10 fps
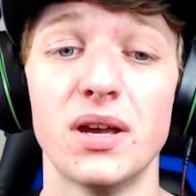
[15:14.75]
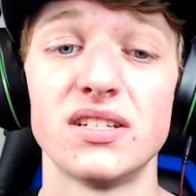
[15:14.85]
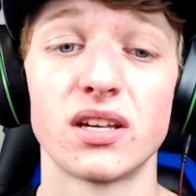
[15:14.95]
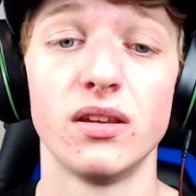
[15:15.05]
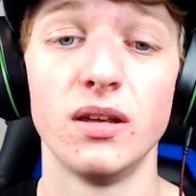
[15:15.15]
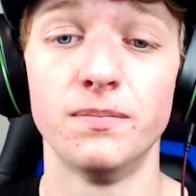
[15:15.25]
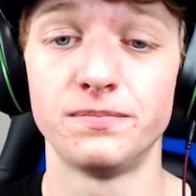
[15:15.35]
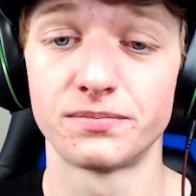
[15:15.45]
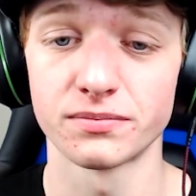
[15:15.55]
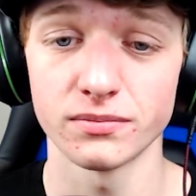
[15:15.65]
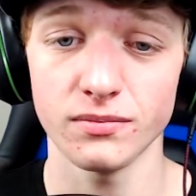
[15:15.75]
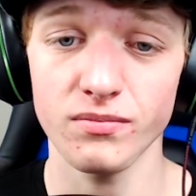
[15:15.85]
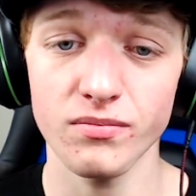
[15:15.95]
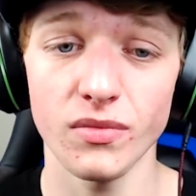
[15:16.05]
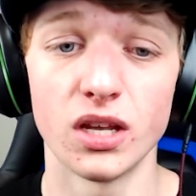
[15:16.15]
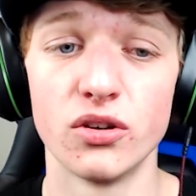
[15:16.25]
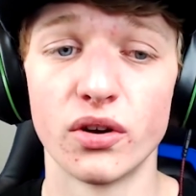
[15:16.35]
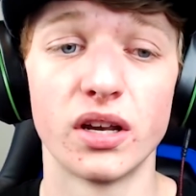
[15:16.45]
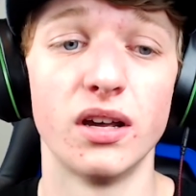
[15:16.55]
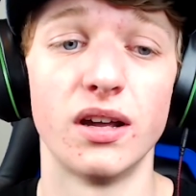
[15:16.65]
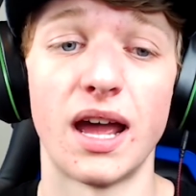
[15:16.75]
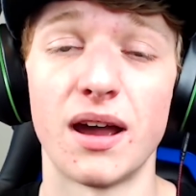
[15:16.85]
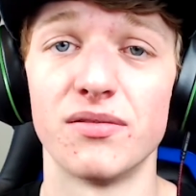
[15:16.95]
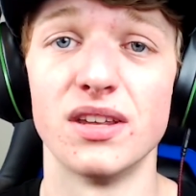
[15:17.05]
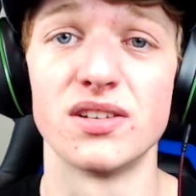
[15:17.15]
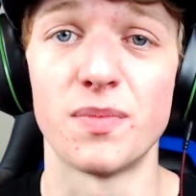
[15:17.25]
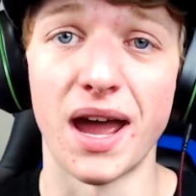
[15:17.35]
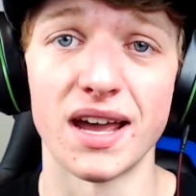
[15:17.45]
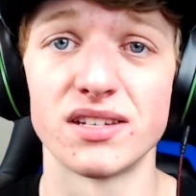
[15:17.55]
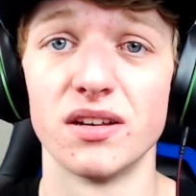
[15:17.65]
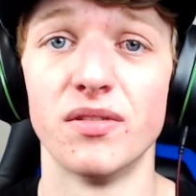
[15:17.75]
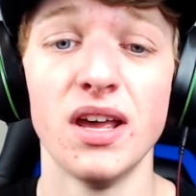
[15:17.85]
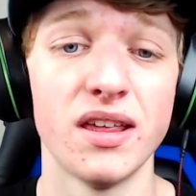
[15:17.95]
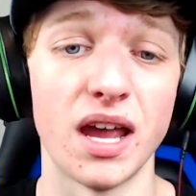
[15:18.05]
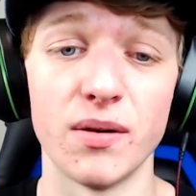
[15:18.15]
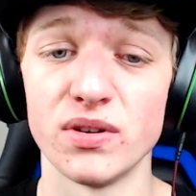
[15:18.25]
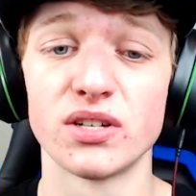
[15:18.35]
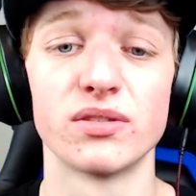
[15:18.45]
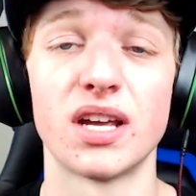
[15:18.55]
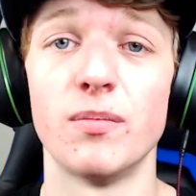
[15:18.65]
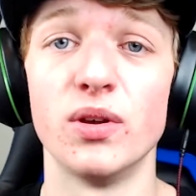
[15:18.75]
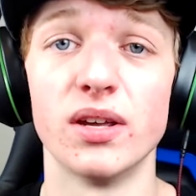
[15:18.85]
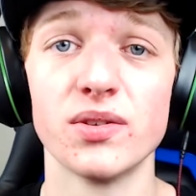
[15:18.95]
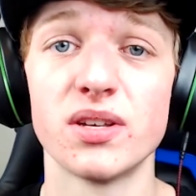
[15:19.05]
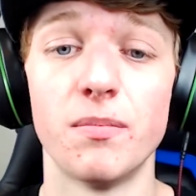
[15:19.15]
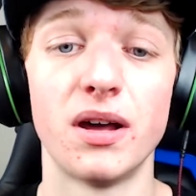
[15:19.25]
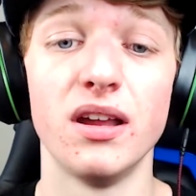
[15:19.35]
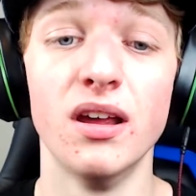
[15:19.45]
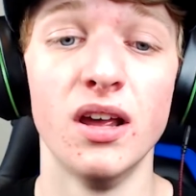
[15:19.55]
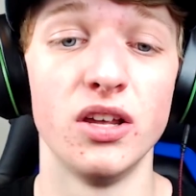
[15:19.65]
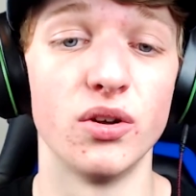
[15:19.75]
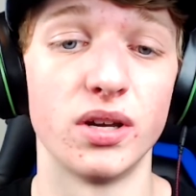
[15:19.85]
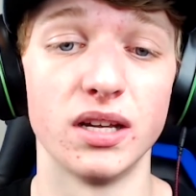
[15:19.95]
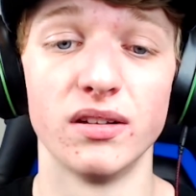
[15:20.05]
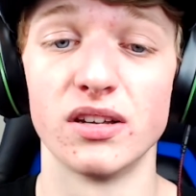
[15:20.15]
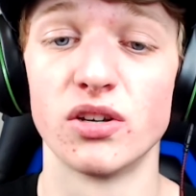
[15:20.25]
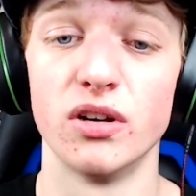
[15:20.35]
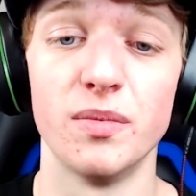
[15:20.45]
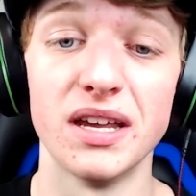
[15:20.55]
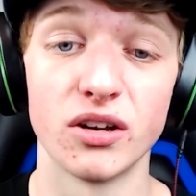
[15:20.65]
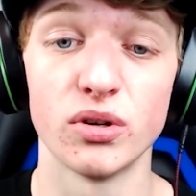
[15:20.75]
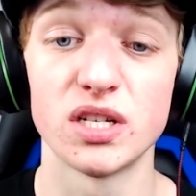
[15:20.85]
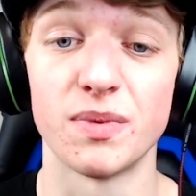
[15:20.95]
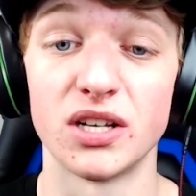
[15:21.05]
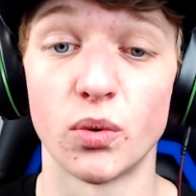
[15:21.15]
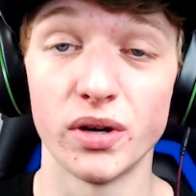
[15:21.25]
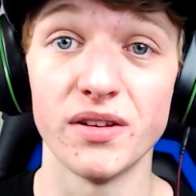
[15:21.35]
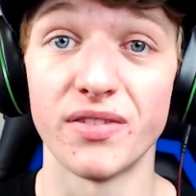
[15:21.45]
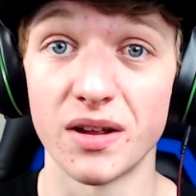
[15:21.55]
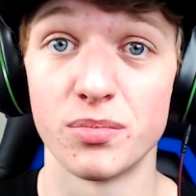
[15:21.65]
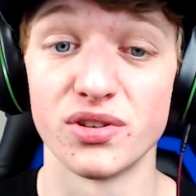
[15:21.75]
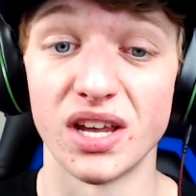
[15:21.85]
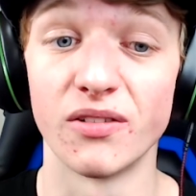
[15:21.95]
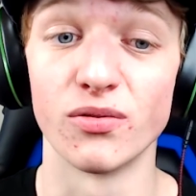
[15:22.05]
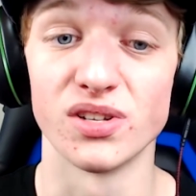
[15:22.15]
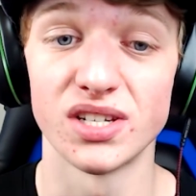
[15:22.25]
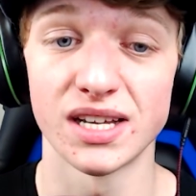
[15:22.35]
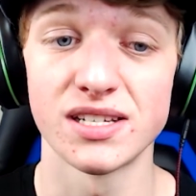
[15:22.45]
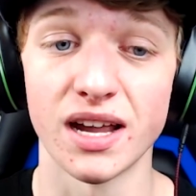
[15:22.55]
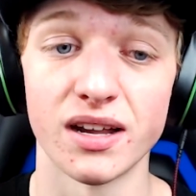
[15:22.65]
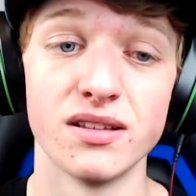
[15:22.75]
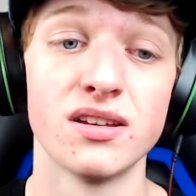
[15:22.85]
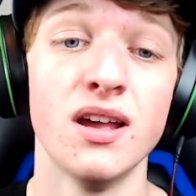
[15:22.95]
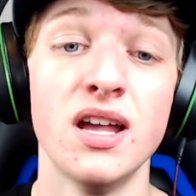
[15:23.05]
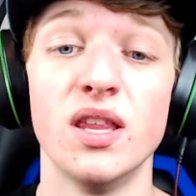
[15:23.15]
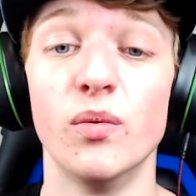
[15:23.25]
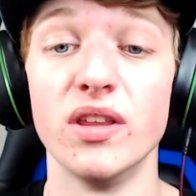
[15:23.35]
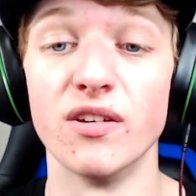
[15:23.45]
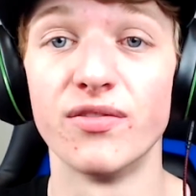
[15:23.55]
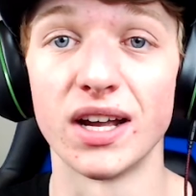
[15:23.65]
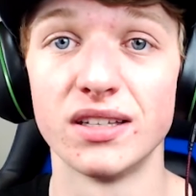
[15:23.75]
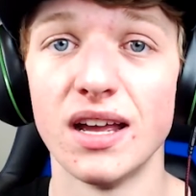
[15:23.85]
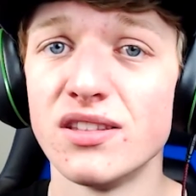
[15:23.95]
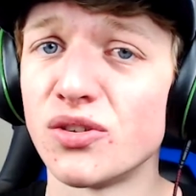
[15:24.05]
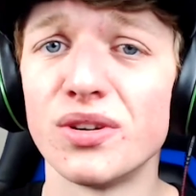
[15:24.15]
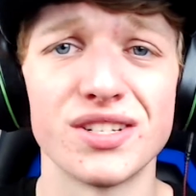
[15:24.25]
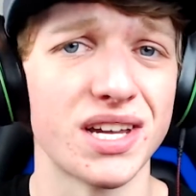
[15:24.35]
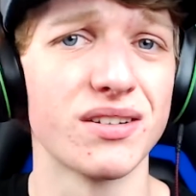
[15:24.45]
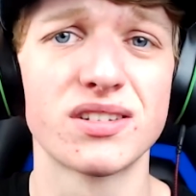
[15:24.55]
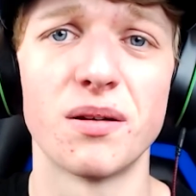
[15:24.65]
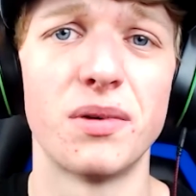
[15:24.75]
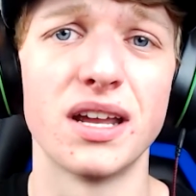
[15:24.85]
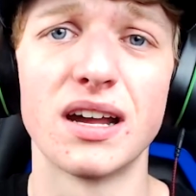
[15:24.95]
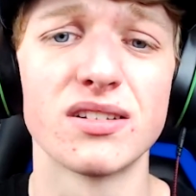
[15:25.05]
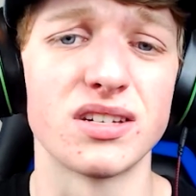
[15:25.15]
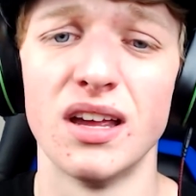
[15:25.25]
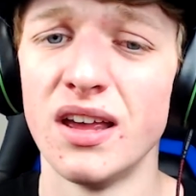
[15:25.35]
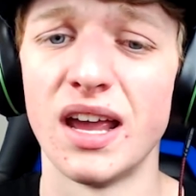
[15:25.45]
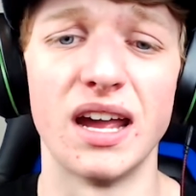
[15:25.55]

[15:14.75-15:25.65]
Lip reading: Basically, you're going to have this passive. Every single time you heal somebody, your healing is going to be increased by 25% for 6 seconds. Then when the effect ends, you can just heal somebody else.